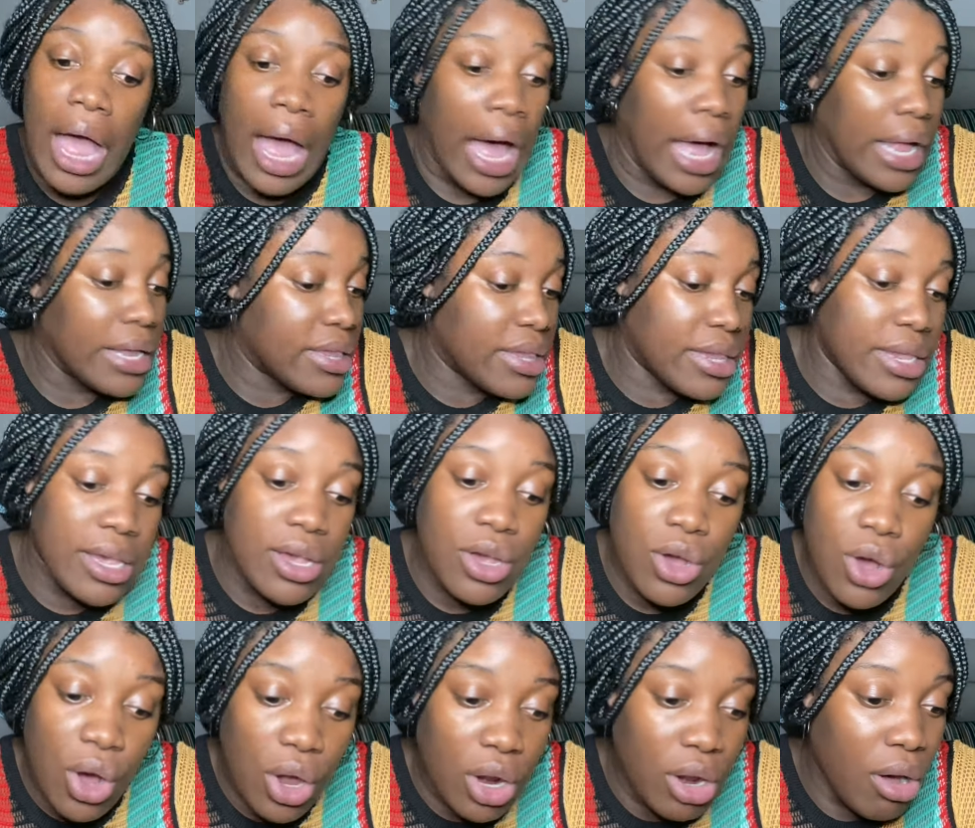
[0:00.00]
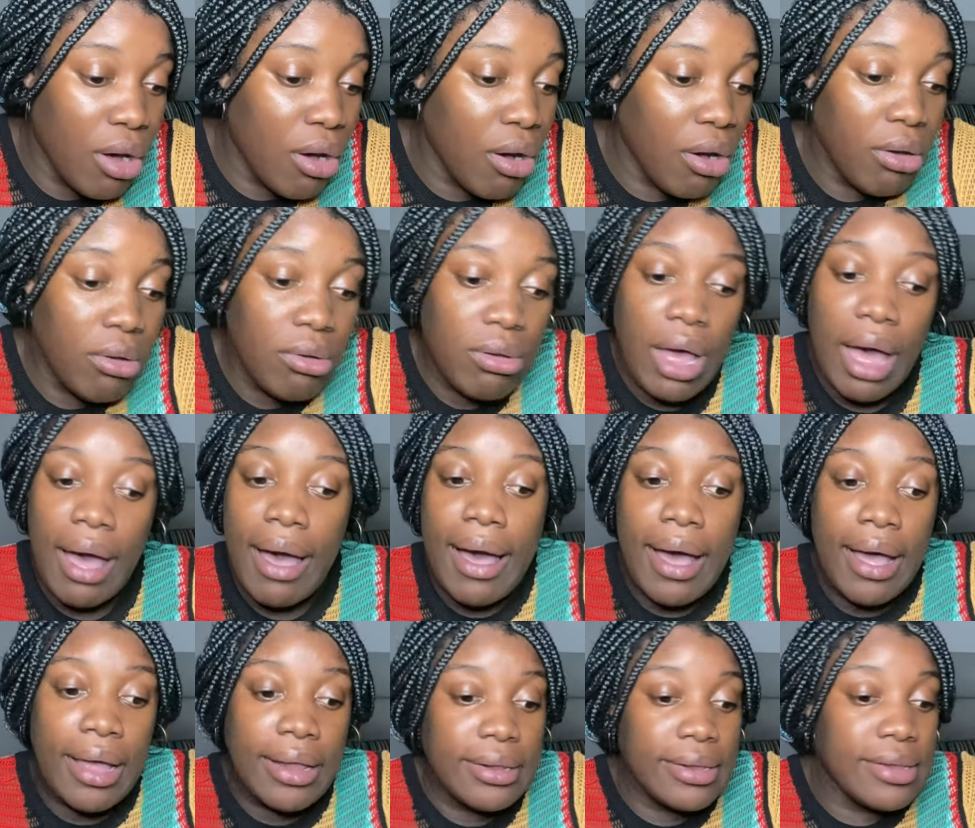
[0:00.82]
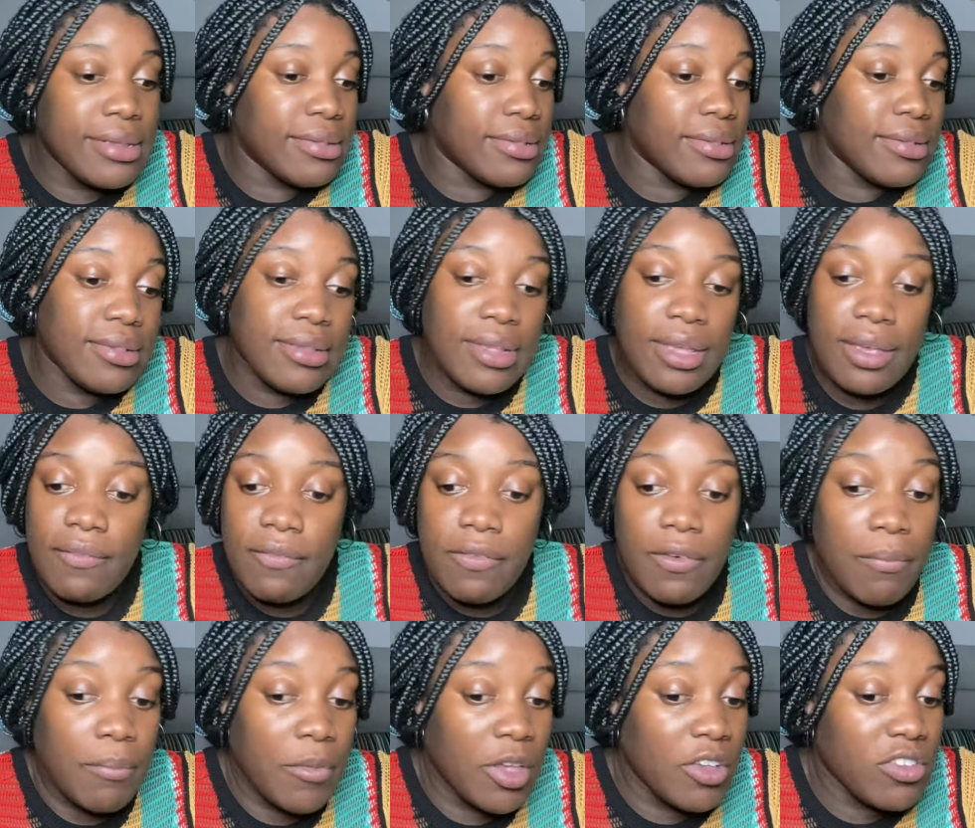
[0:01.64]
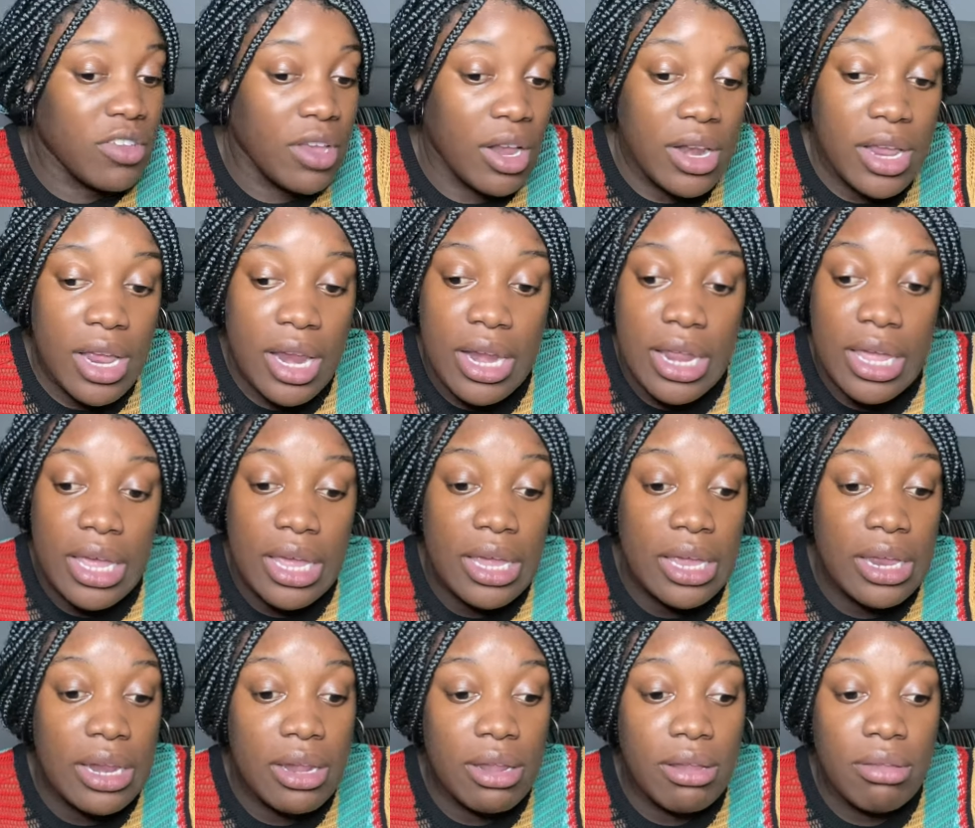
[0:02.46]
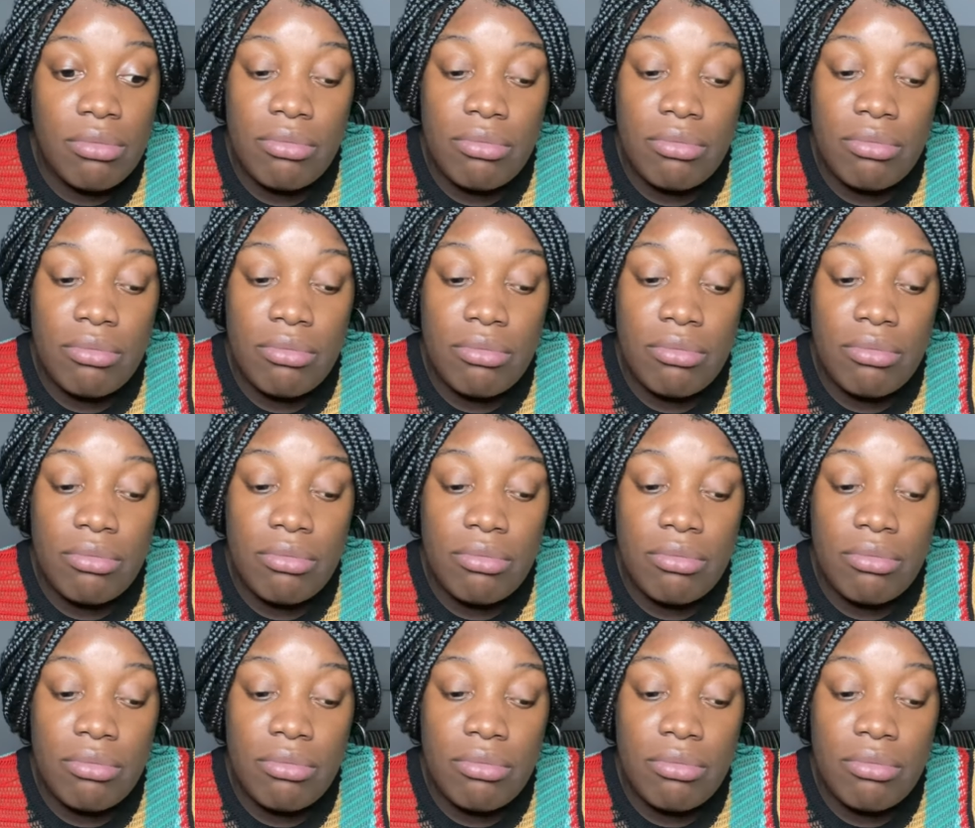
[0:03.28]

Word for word: I think go down and this is the information you need.